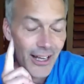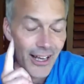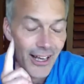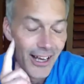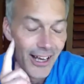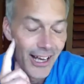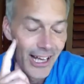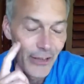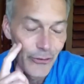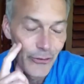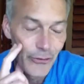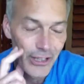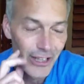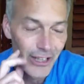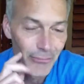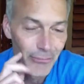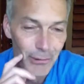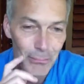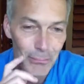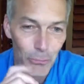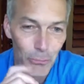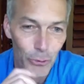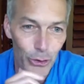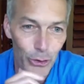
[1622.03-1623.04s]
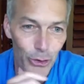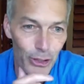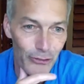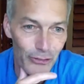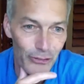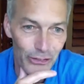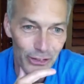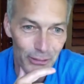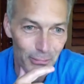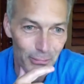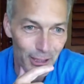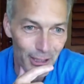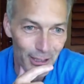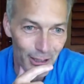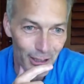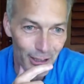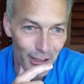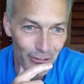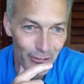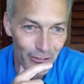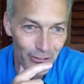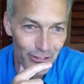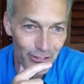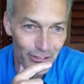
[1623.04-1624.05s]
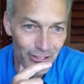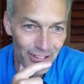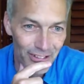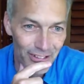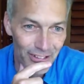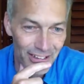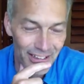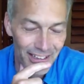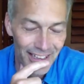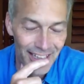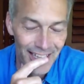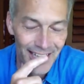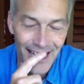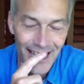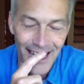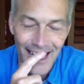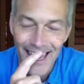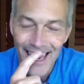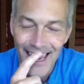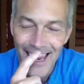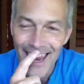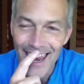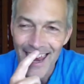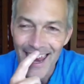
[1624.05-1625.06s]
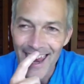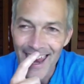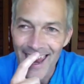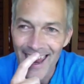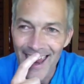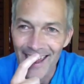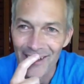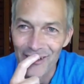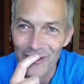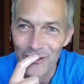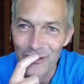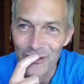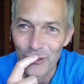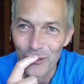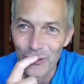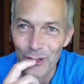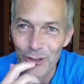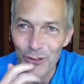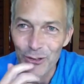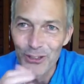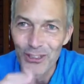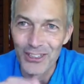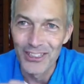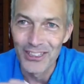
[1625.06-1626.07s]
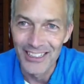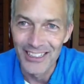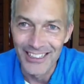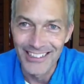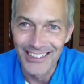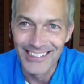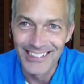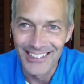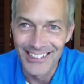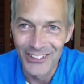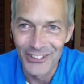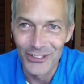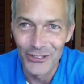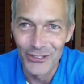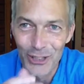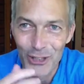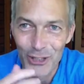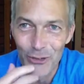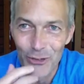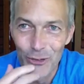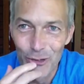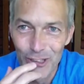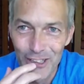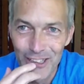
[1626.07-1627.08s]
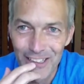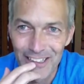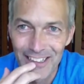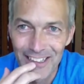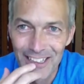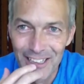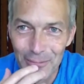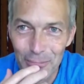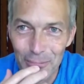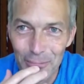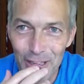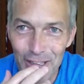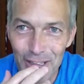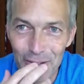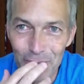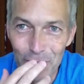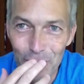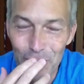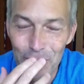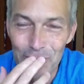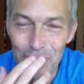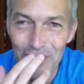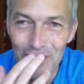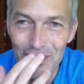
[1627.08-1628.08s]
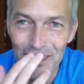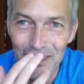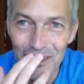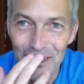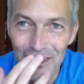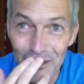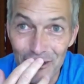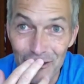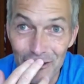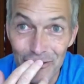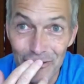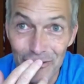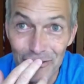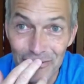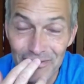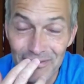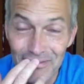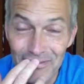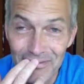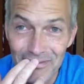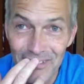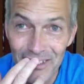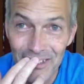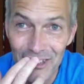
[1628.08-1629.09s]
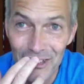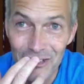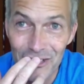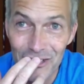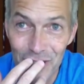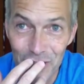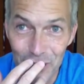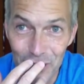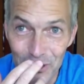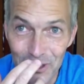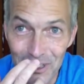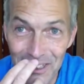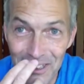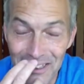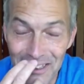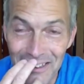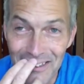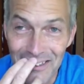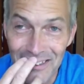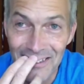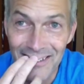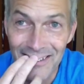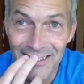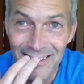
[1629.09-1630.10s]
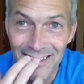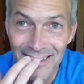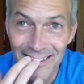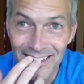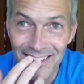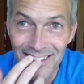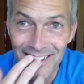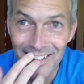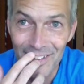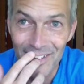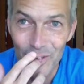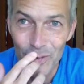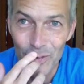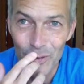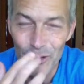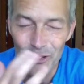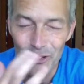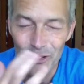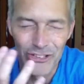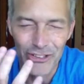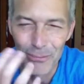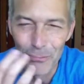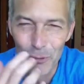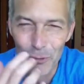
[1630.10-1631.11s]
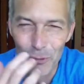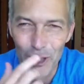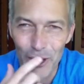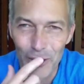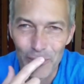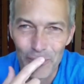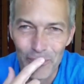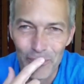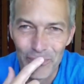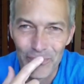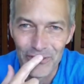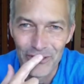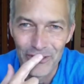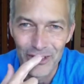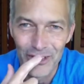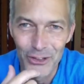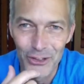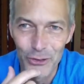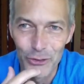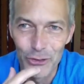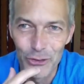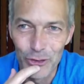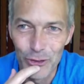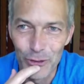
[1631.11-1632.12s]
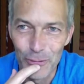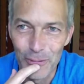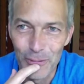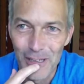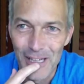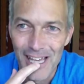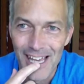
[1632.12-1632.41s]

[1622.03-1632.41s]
I don't think I've been more nervous in my life. And so there's a recording on my website of us doing it, or it's somewhere. It's on YouTube.